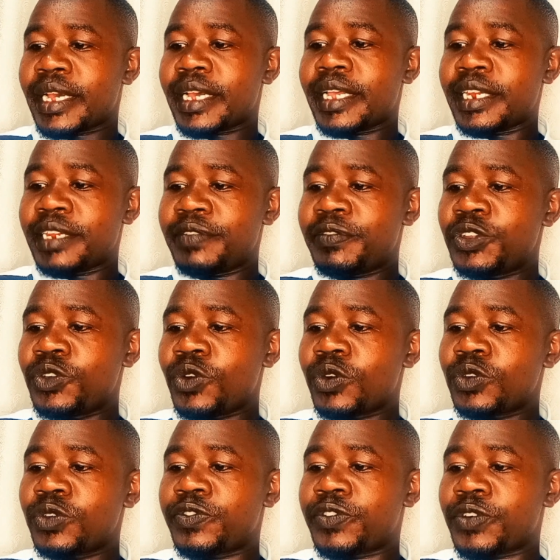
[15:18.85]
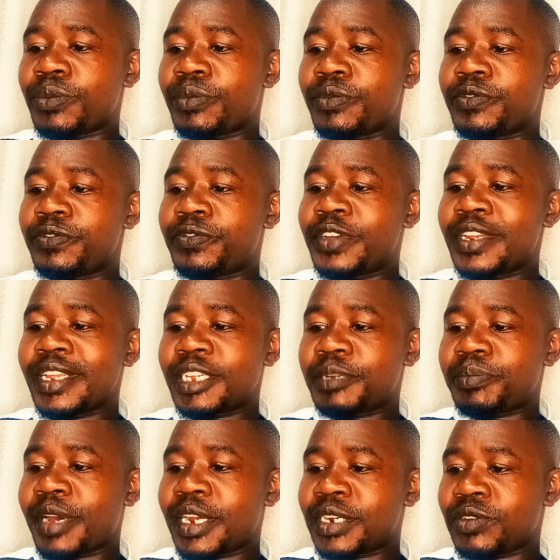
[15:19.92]
Individuals from various
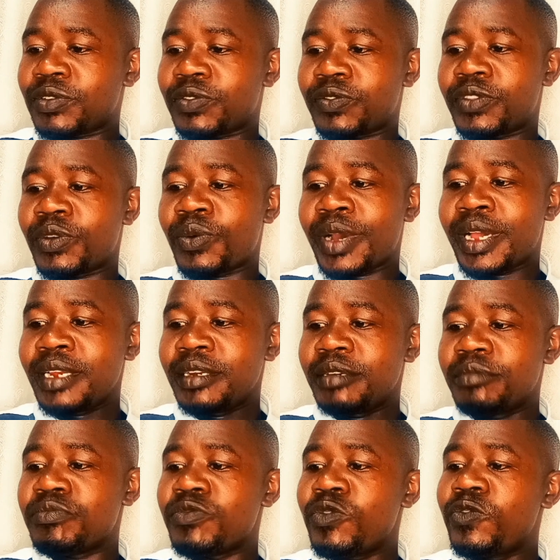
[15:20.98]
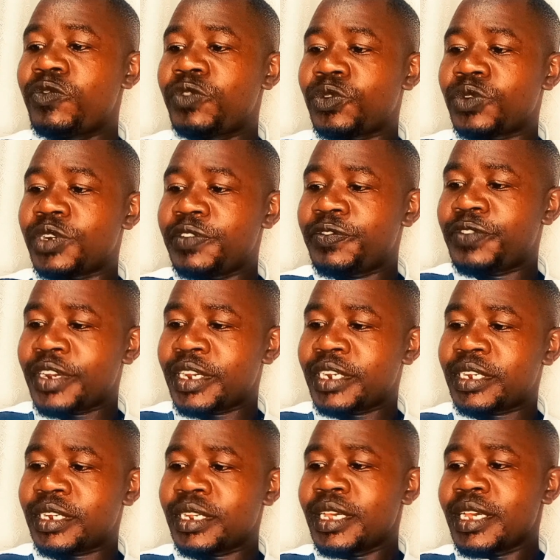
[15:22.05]
parts of the world move to
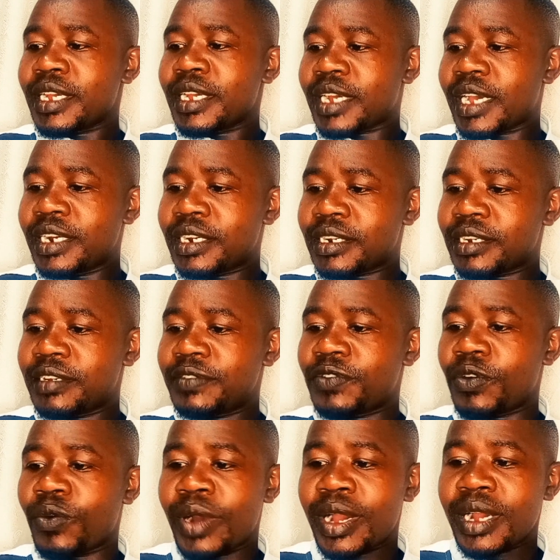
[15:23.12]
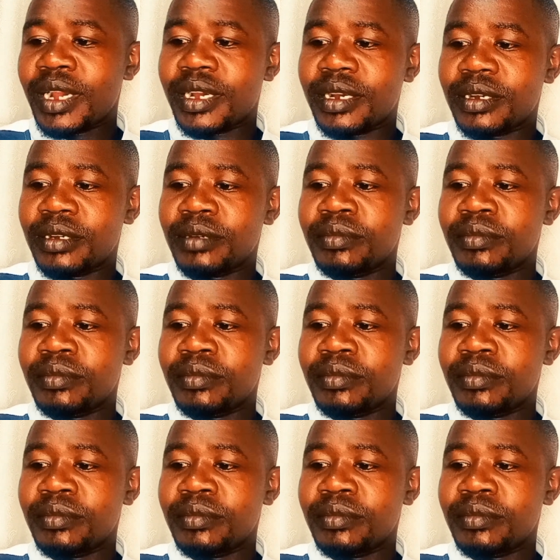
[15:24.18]
different countries for work.